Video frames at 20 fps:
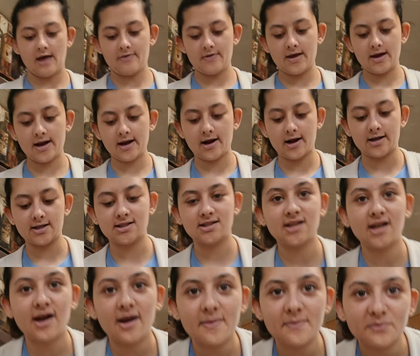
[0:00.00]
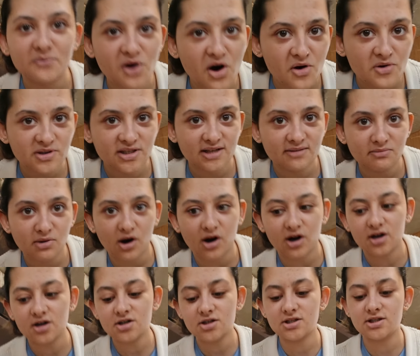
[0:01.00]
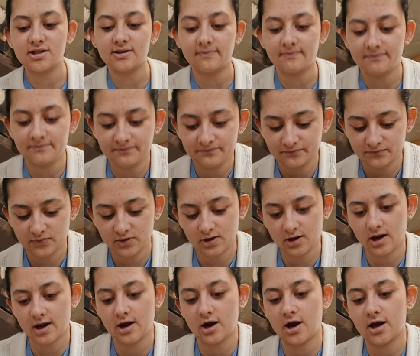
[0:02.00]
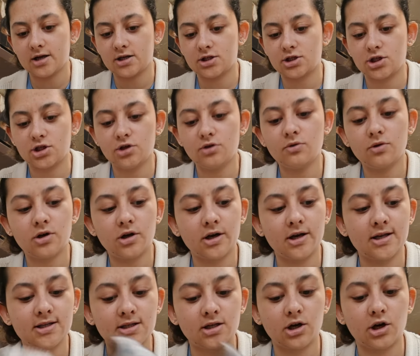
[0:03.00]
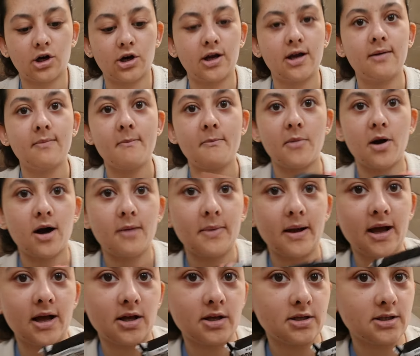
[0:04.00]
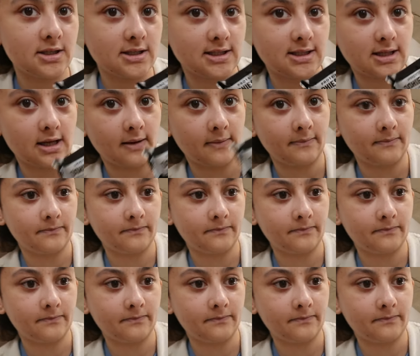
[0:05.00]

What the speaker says: And then I got some protein bars. I got two cookies and cream barbells,